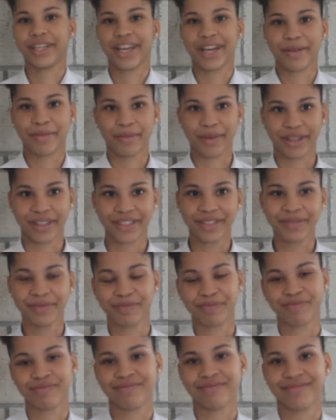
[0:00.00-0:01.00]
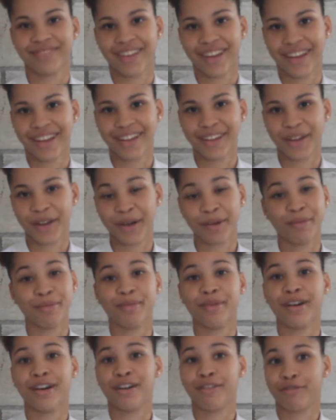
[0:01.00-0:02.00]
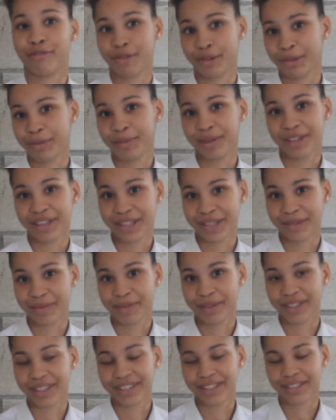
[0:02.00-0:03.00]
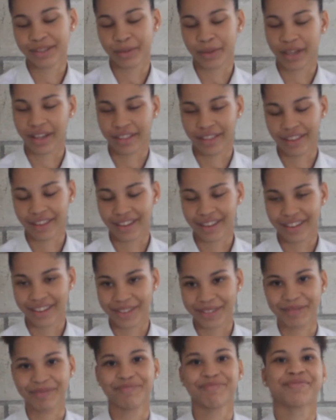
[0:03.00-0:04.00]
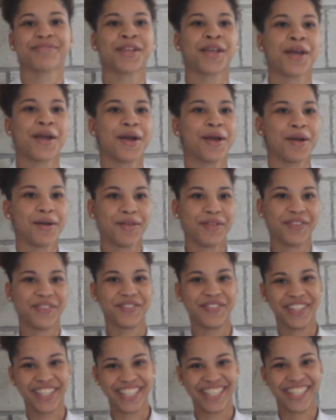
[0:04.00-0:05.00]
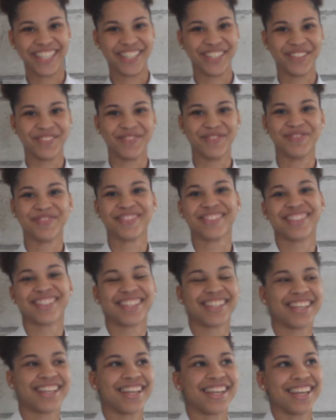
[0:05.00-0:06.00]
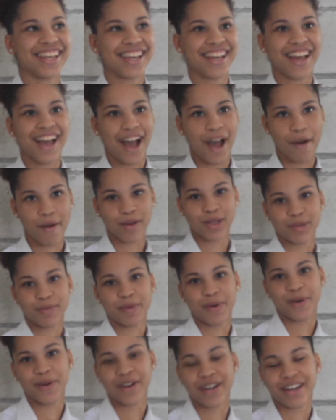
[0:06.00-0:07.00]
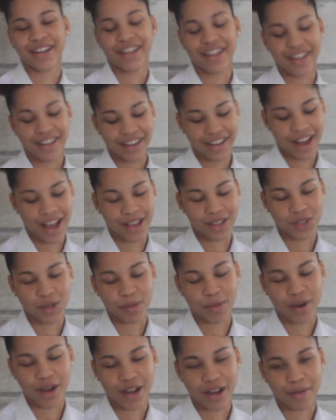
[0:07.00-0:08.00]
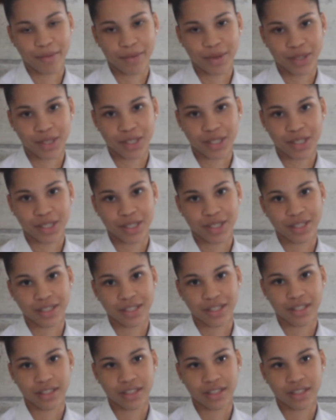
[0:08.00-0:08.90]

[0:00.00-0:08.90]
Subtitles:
Campbell. I am a full Bahamian, well, I think I am. But I was born in Nassau, Bahamas,